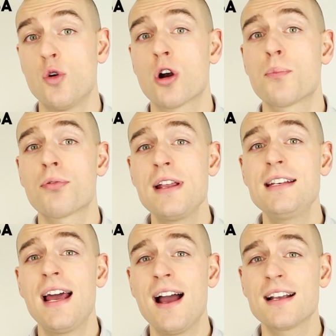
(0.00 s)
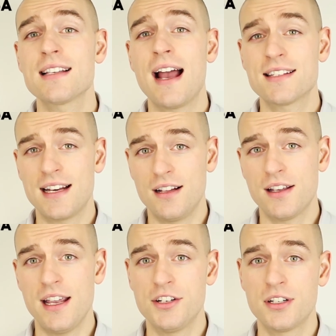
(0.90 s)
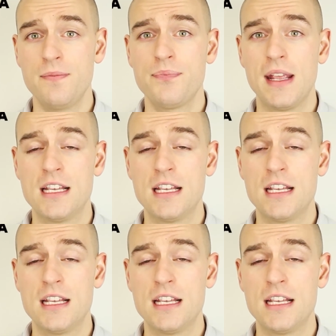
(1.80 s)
your pre-tax asset allocation